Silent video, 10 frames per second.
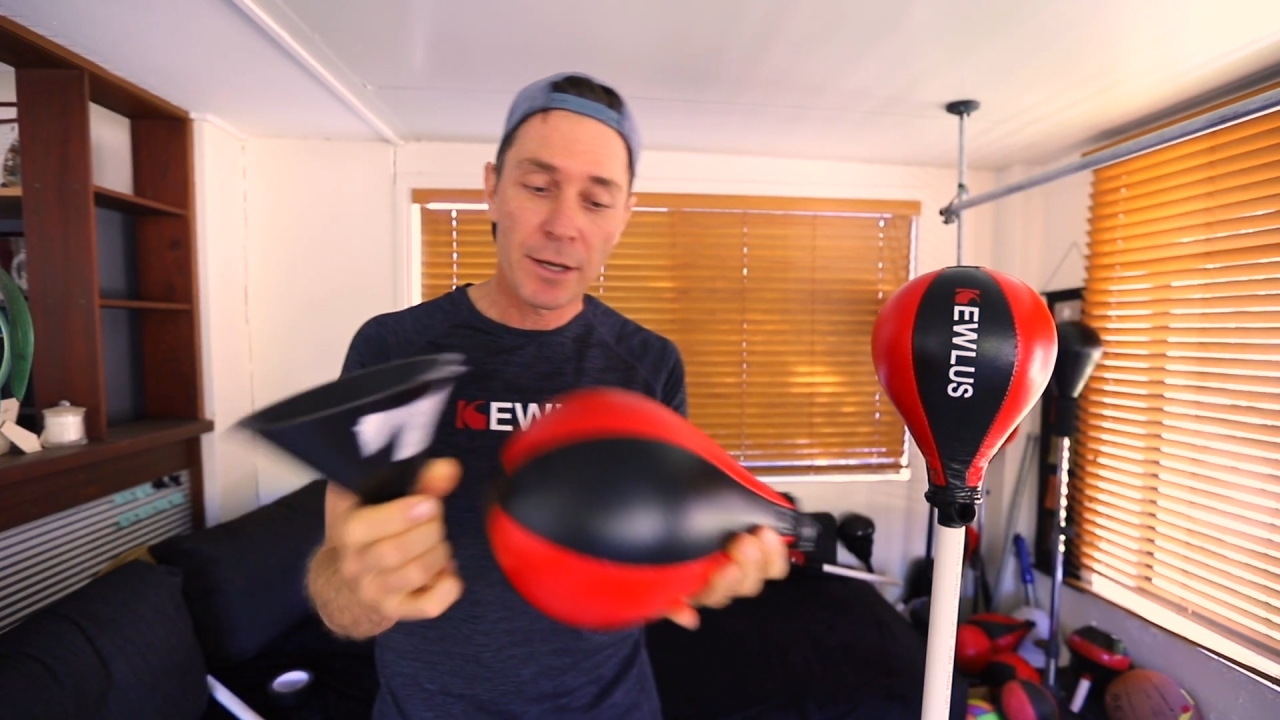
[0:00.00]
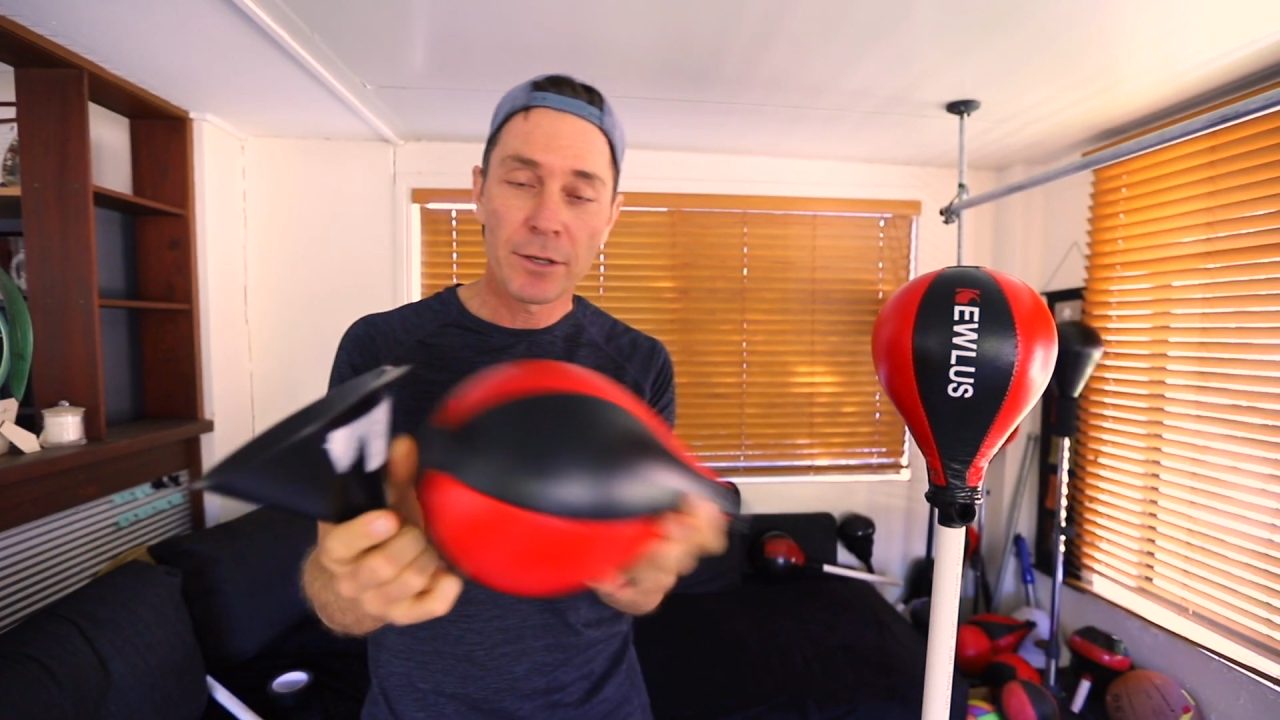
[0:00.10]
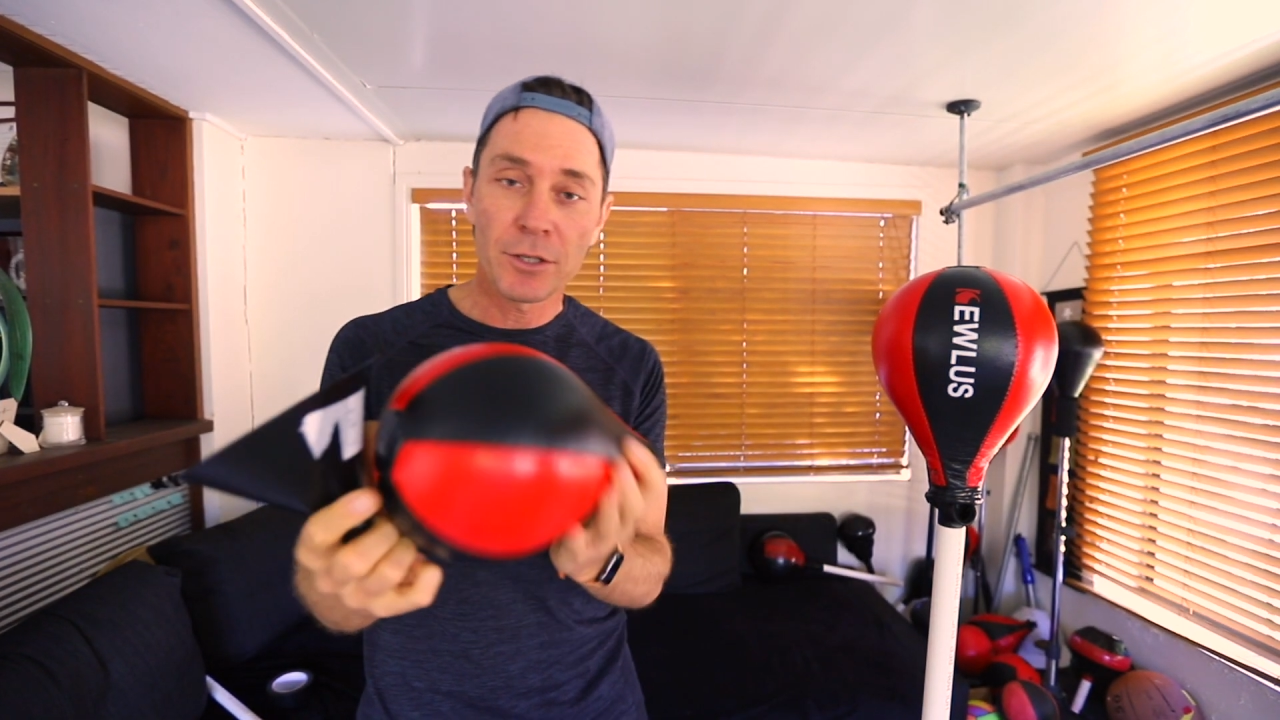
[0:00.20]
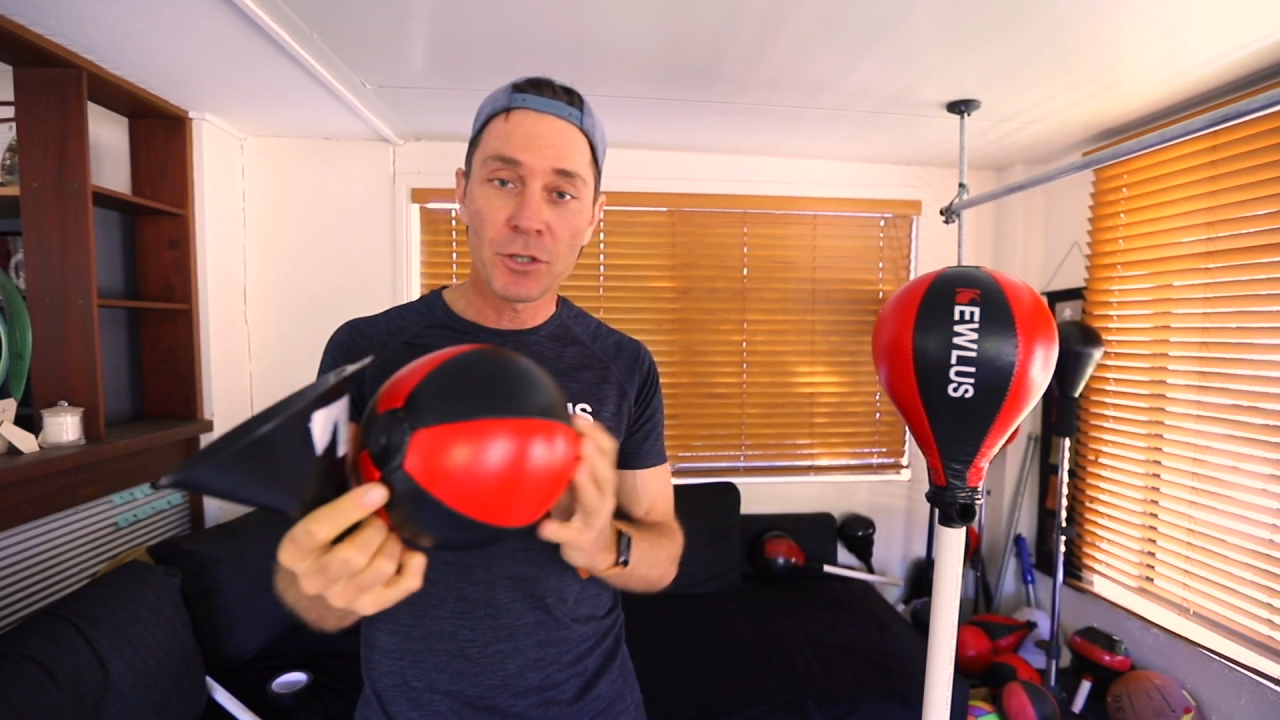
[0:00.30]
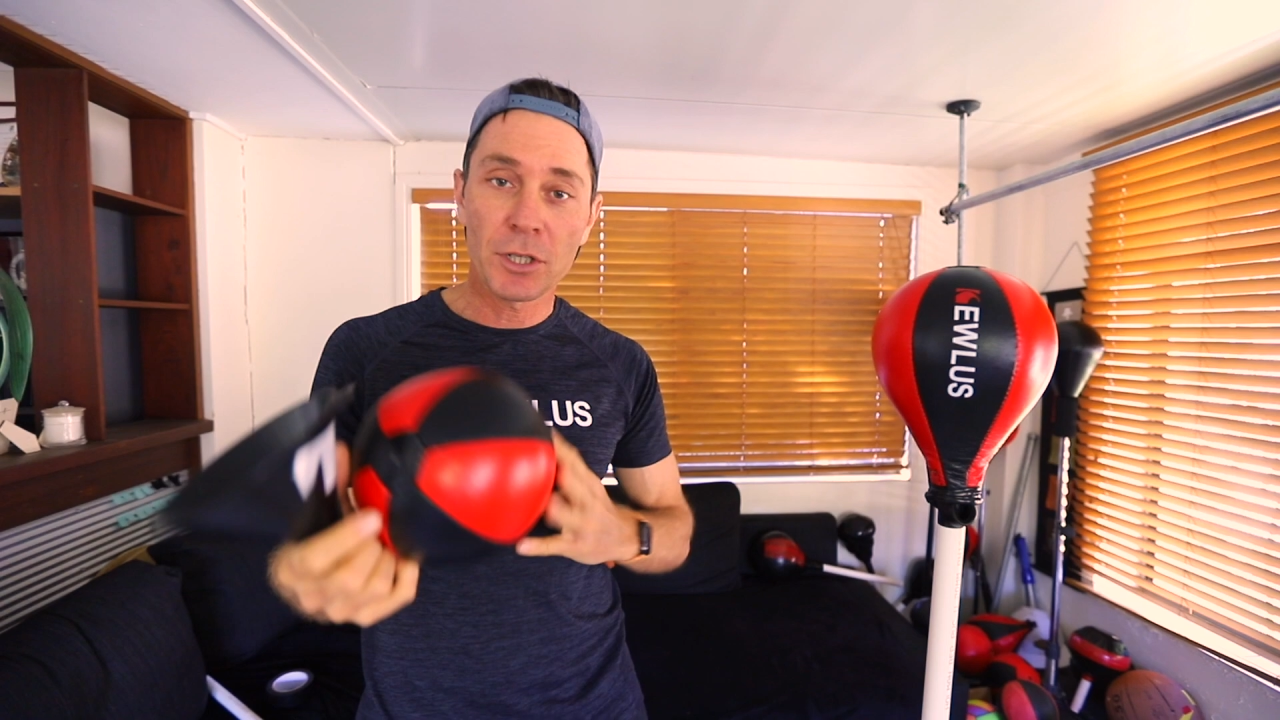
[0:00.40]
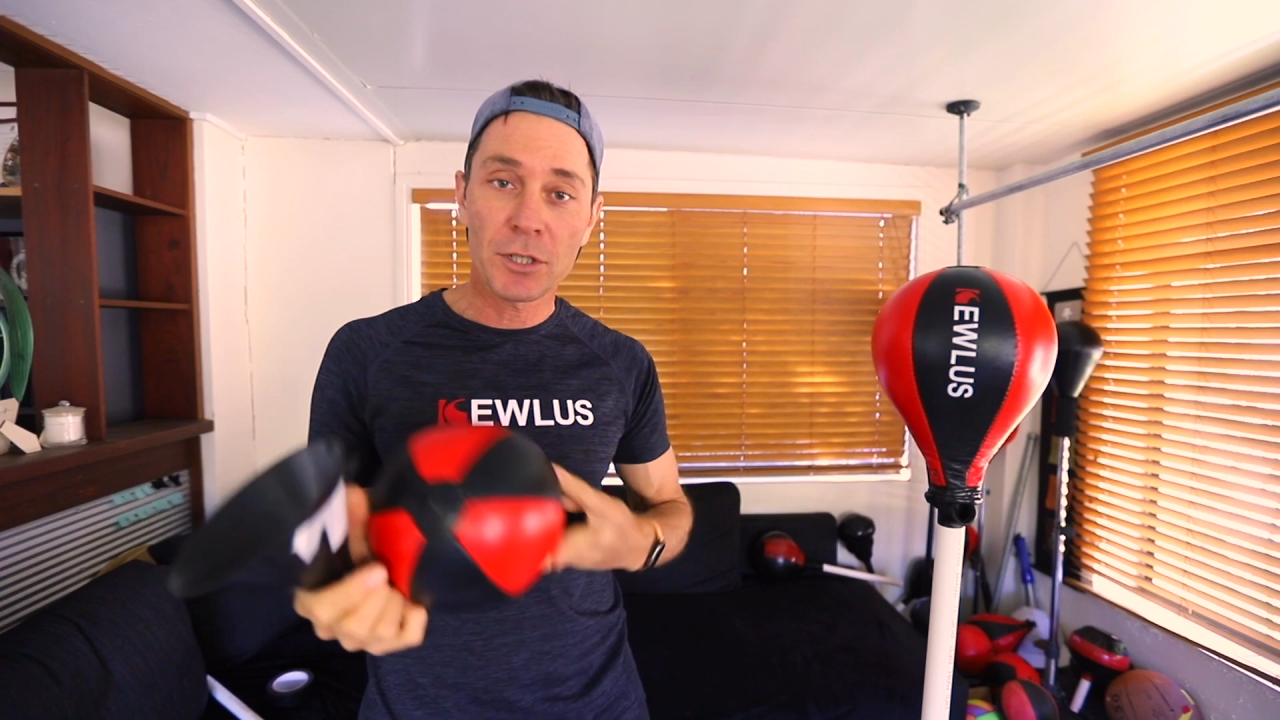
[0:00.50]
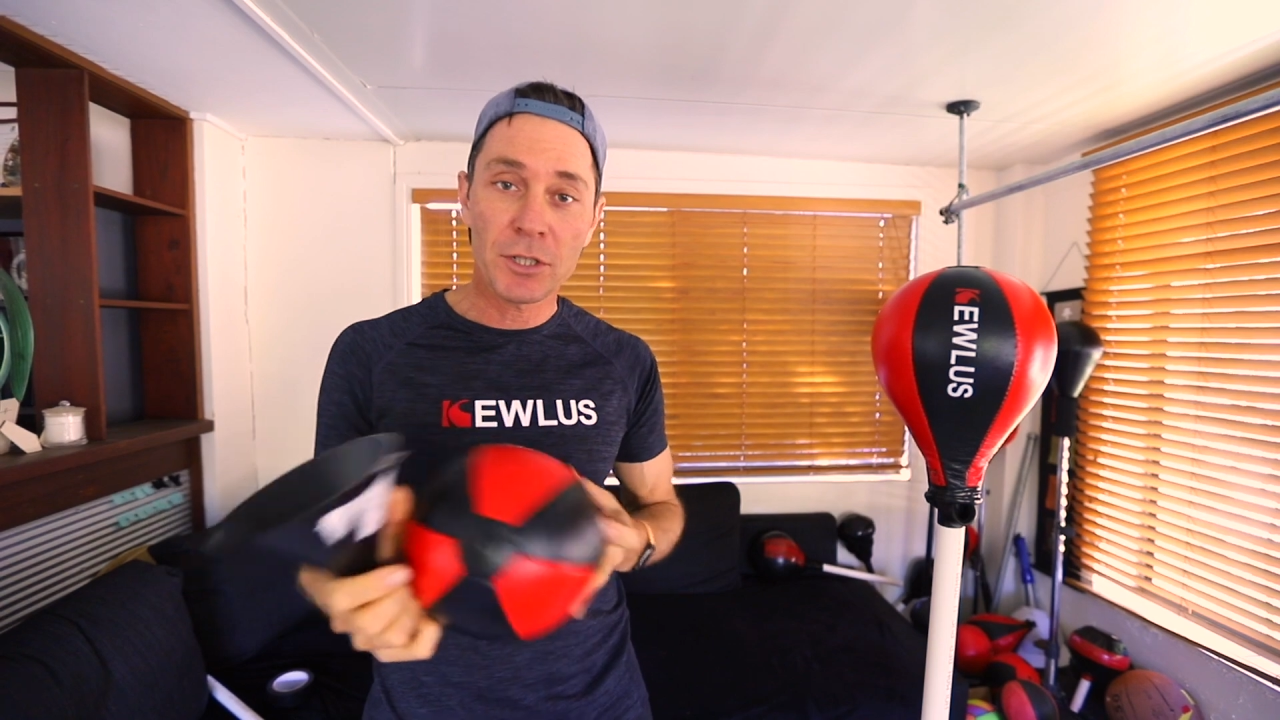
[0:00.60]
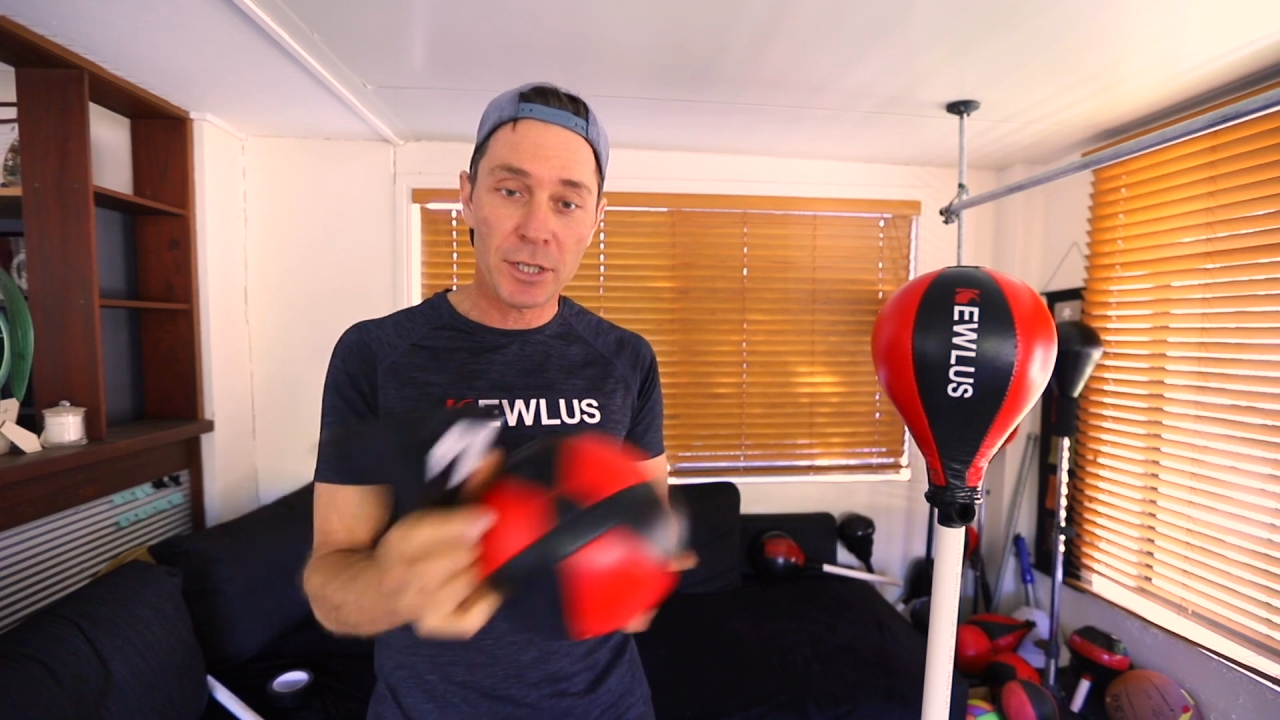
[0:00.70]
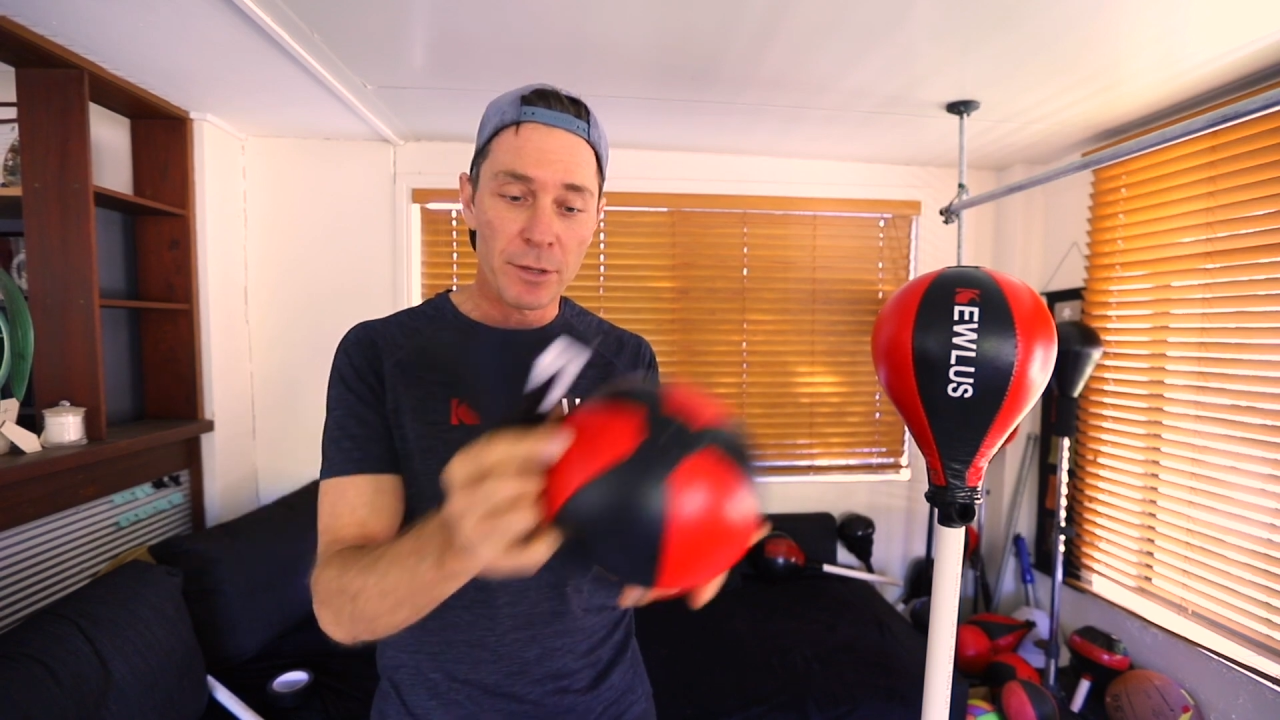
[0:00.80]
As you can see,